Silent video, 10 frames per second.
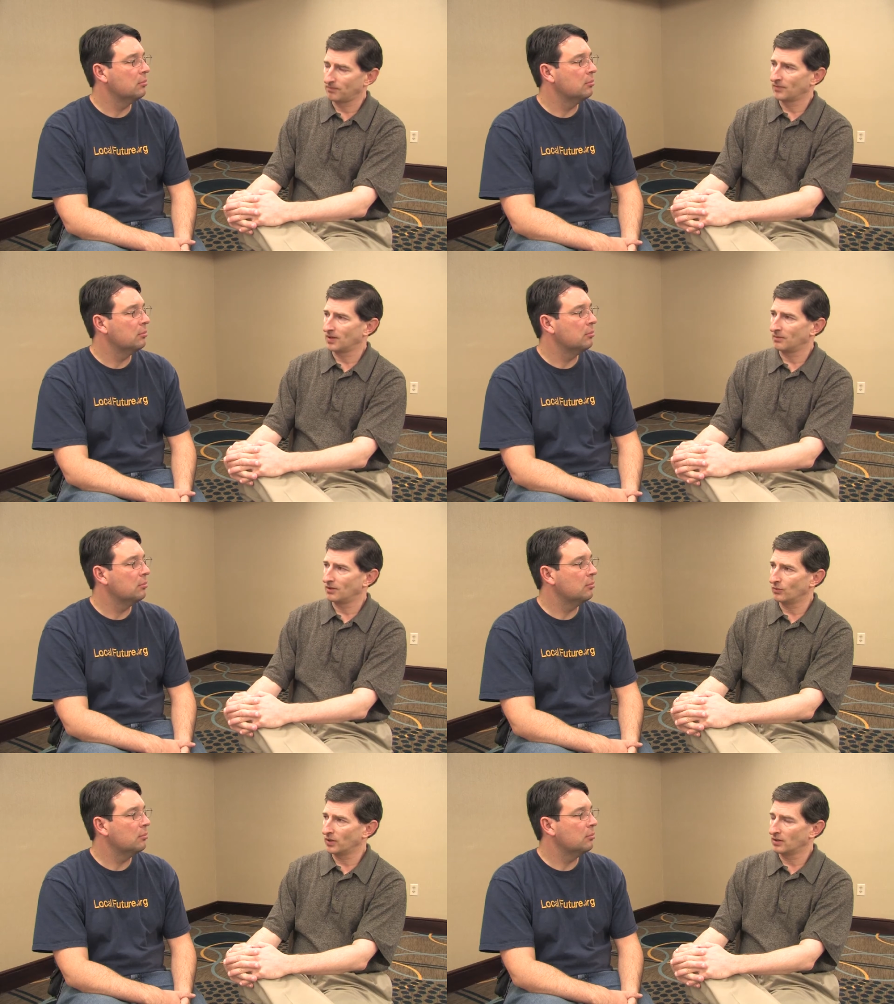Speaker 1: I
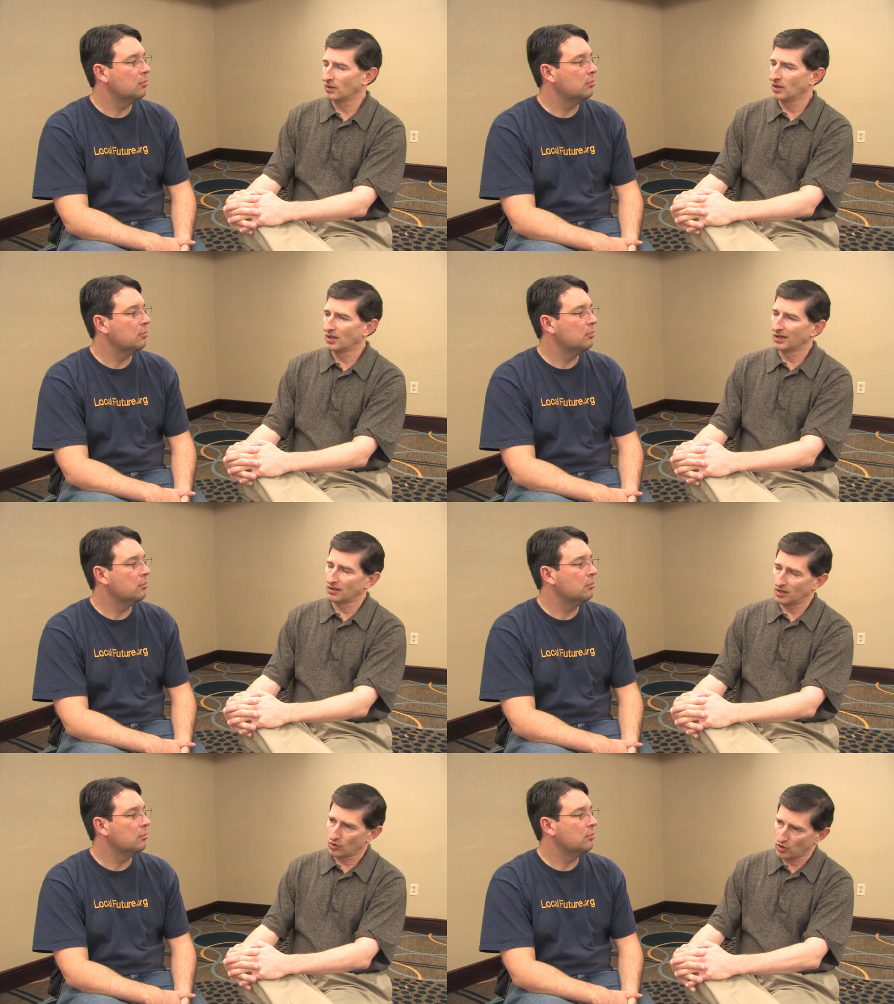mean, we
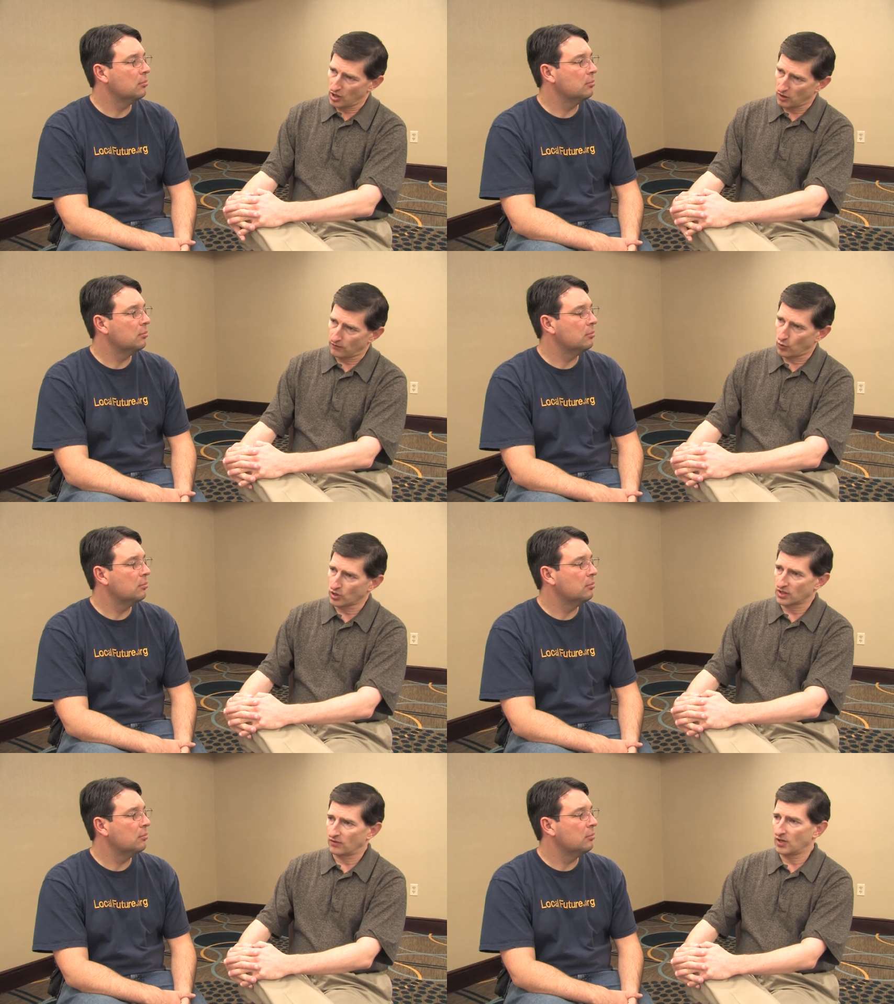did go to
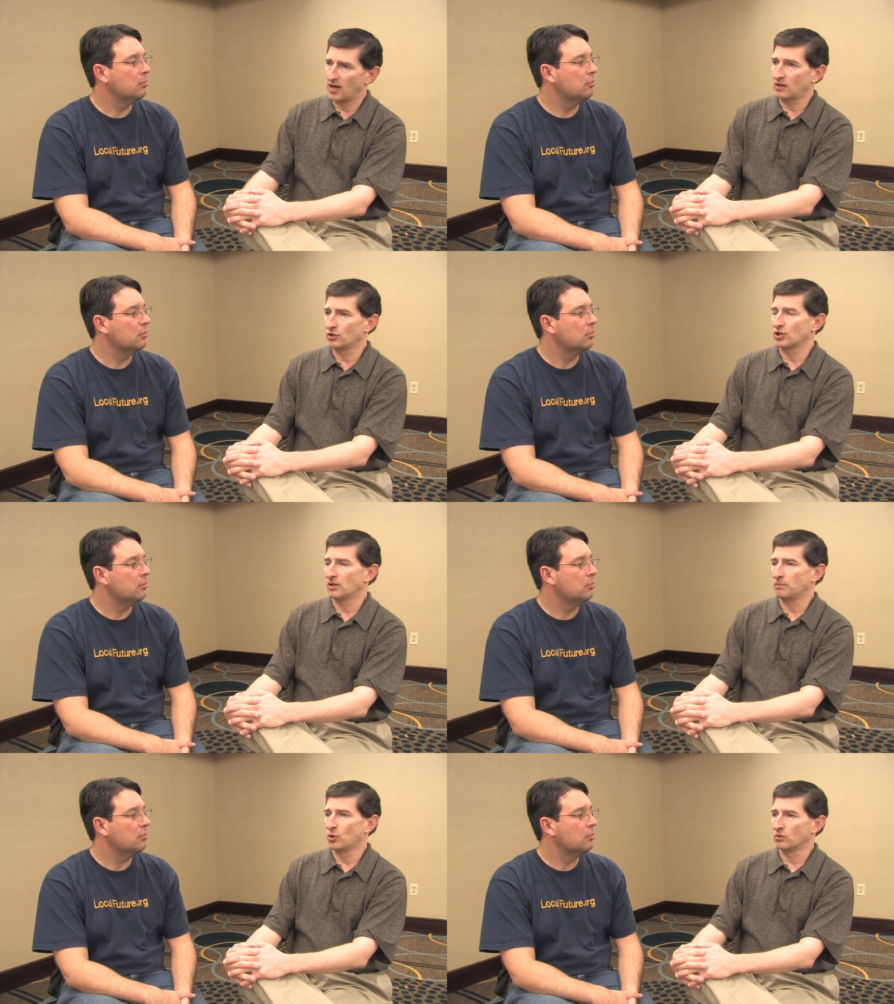$147 and
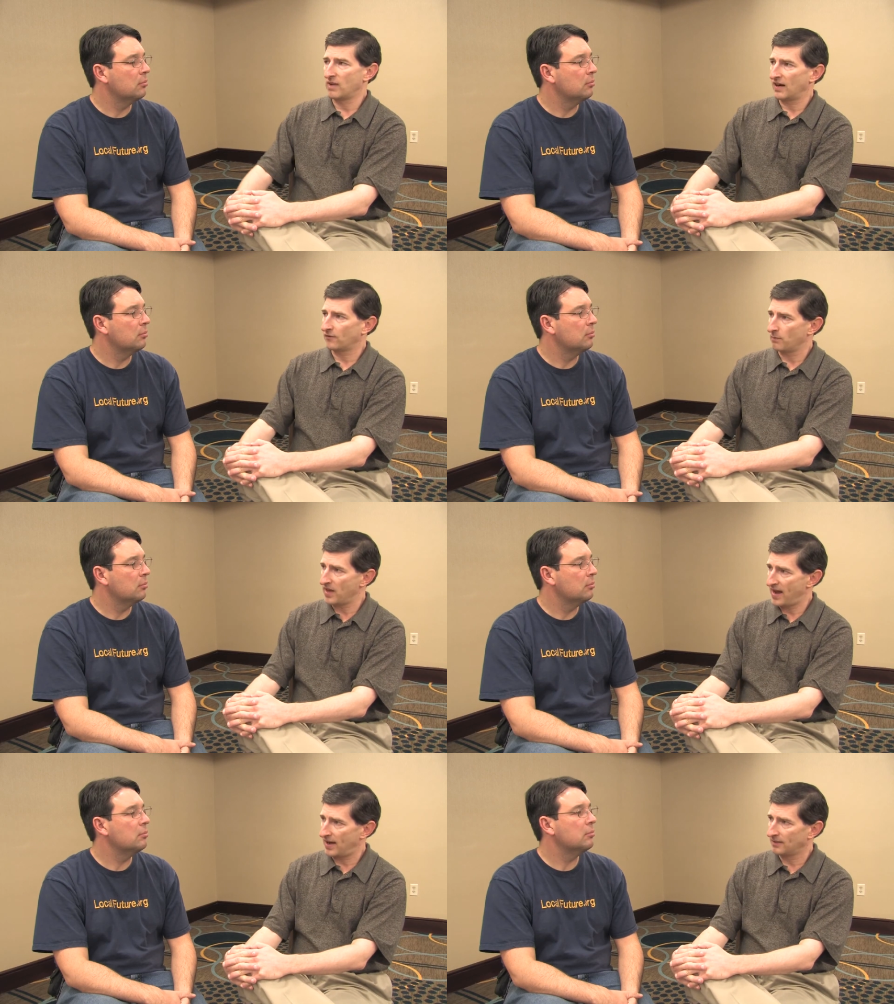it pulled back from
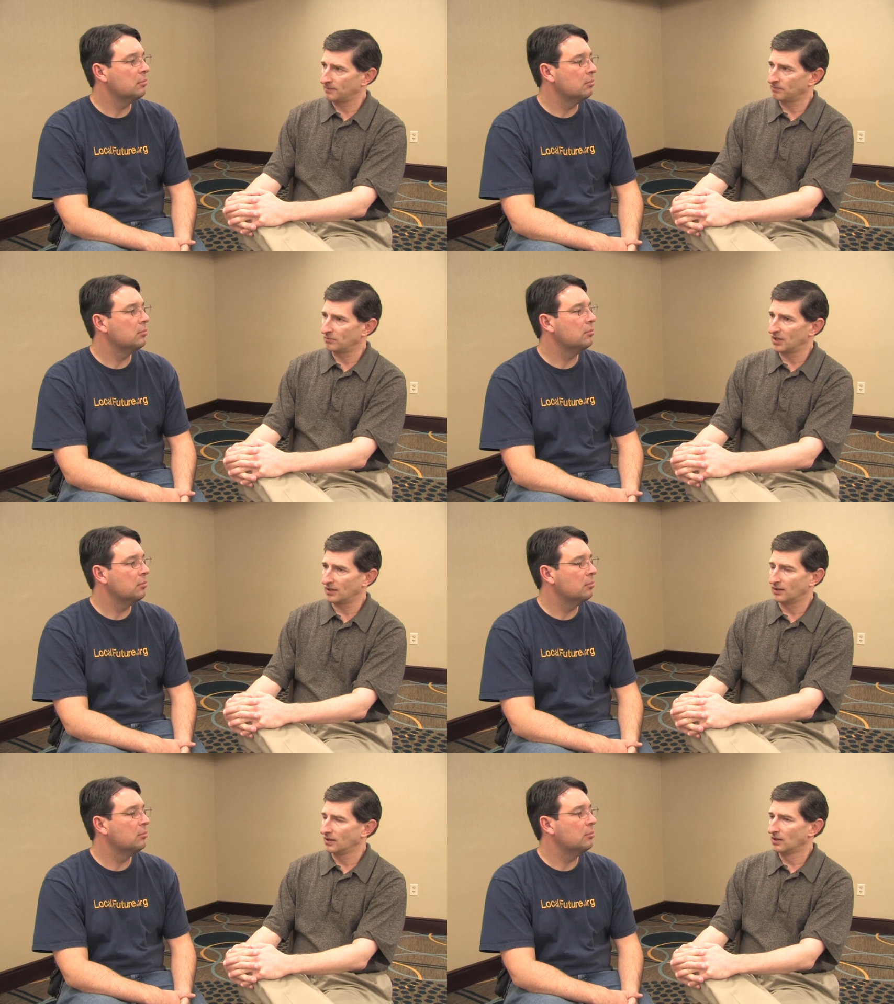that,
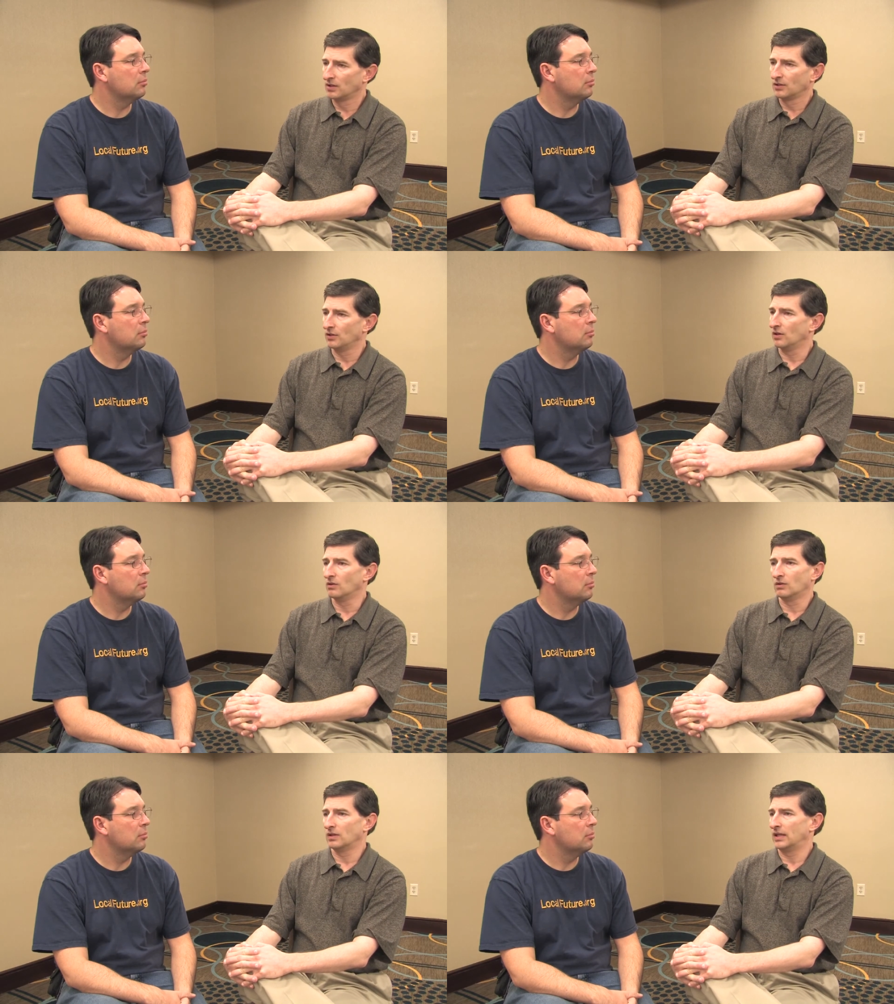but, you know,
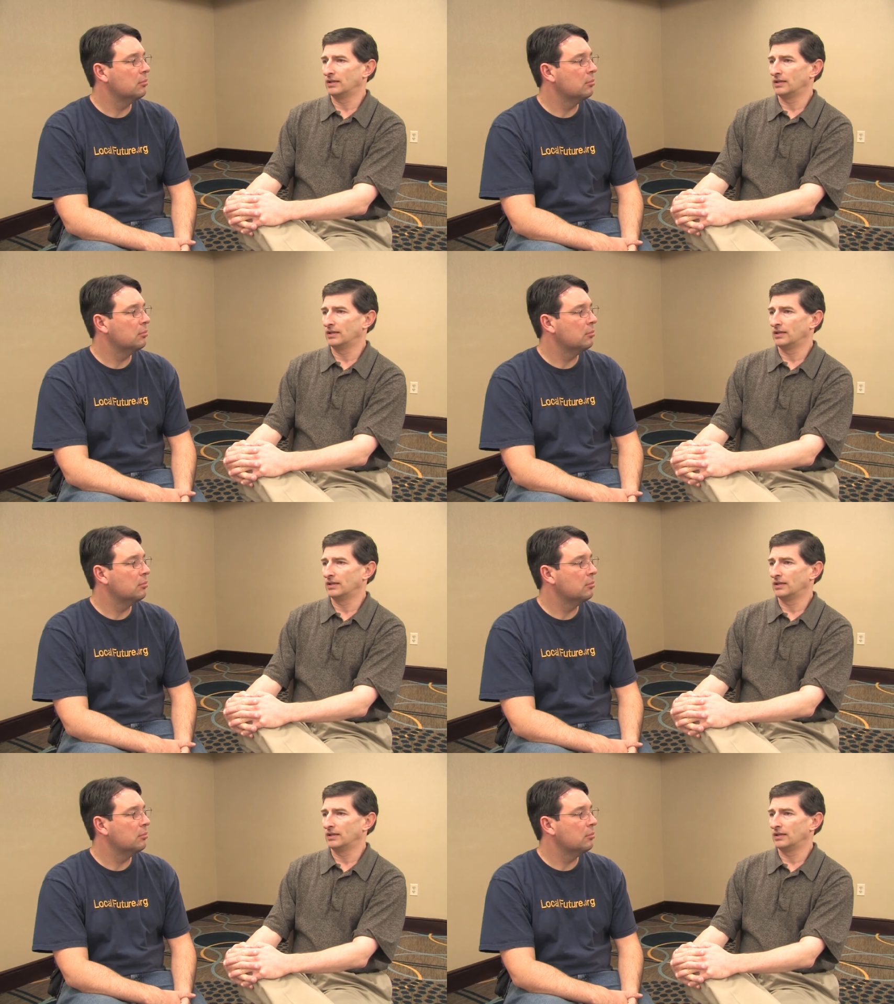uh,